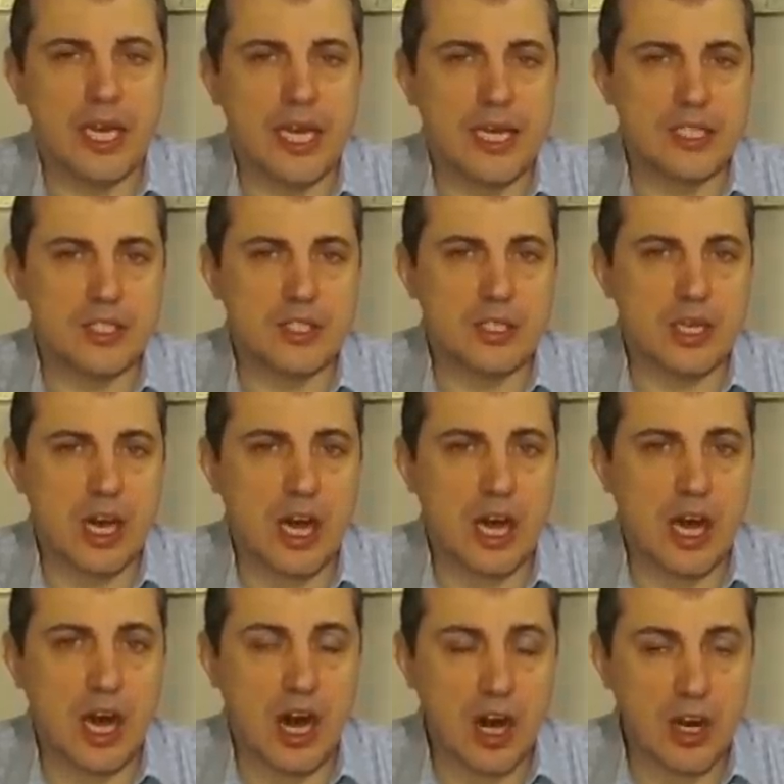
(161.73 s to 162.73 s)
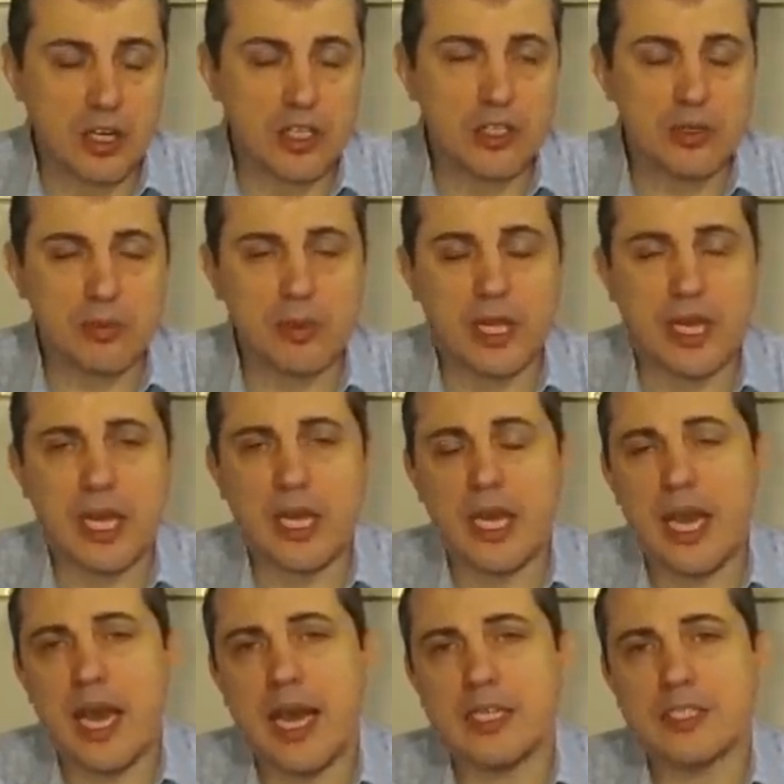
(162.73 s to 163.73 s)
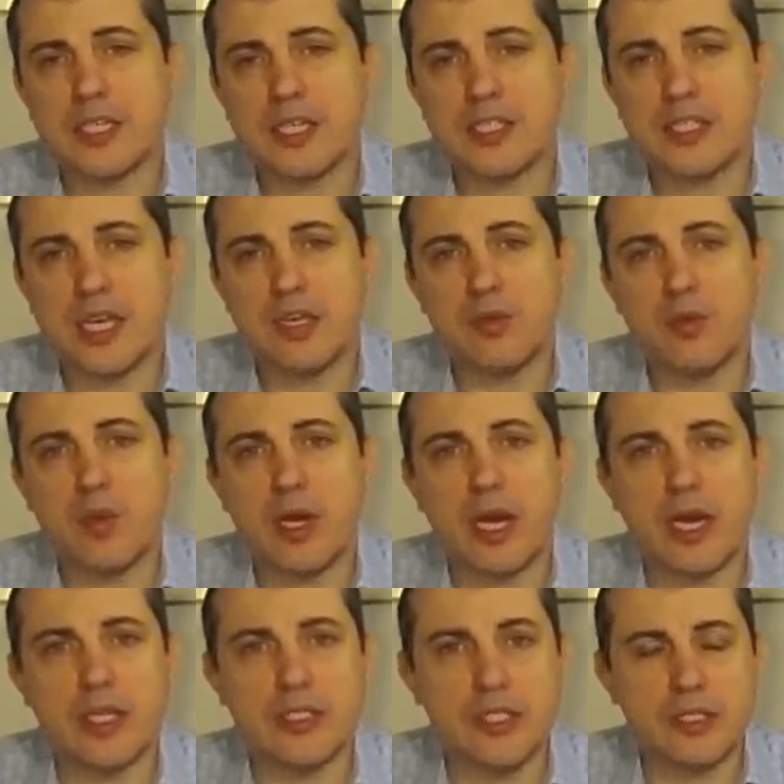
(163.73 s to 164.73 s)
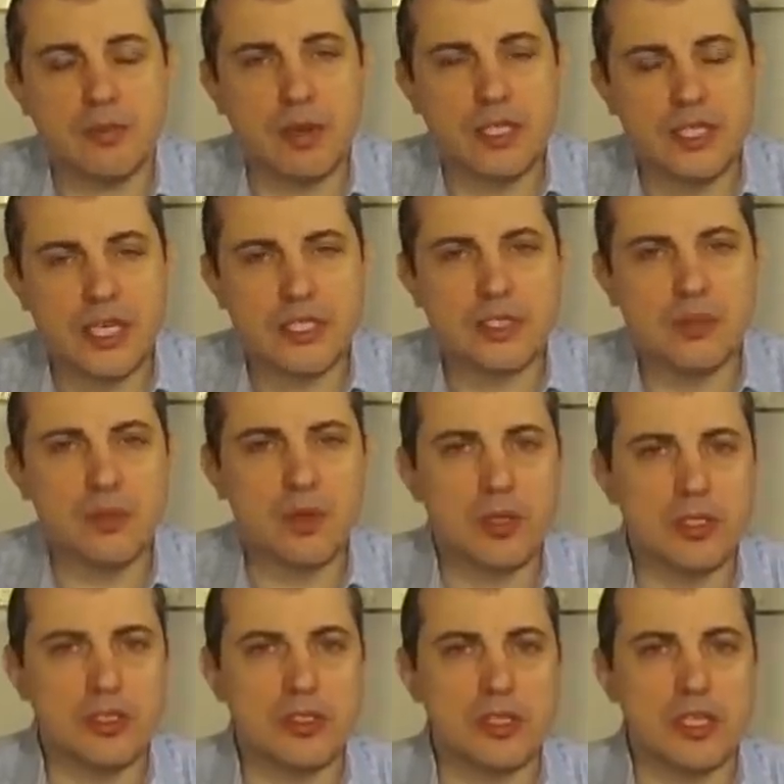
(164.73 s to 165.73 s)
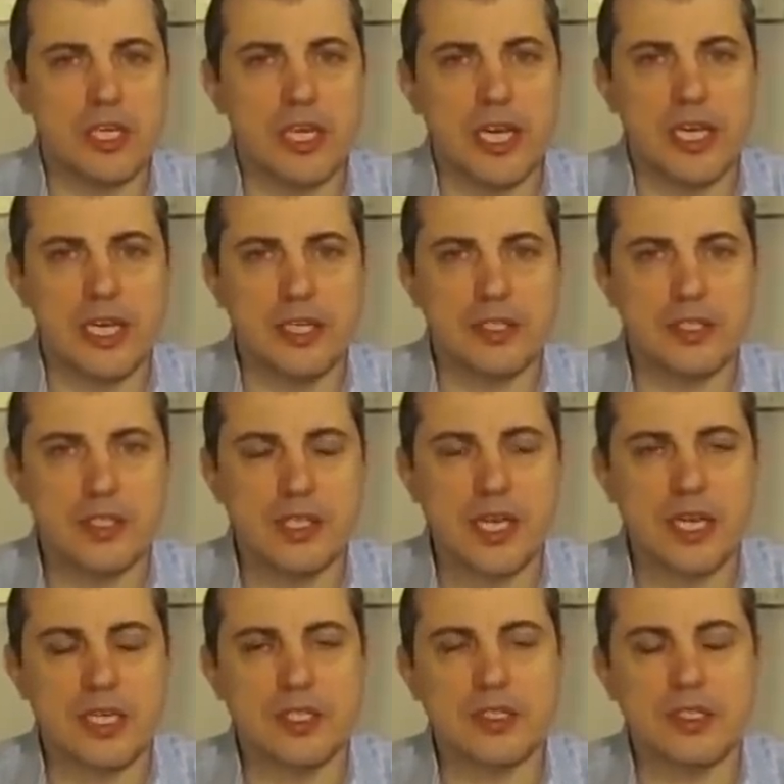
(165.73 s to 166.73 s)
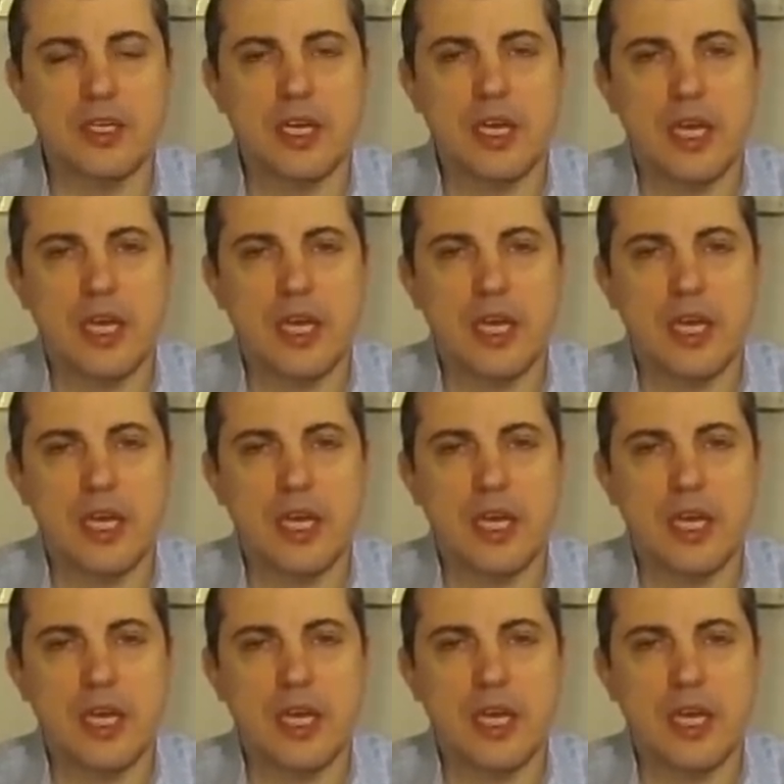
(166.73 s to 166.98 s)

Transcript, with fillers: it's Arguably, as I said when I did my testimony to the Canadian Senate,